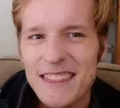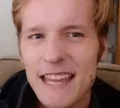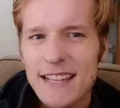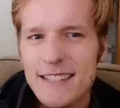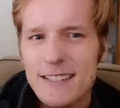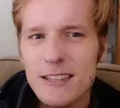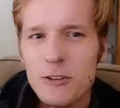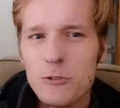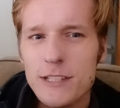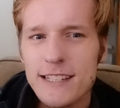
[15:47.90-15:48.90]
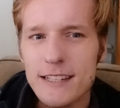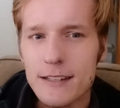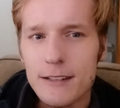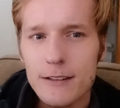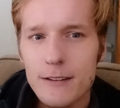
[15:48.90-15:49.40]
That's the
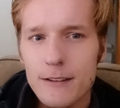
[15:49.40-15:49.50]
critique.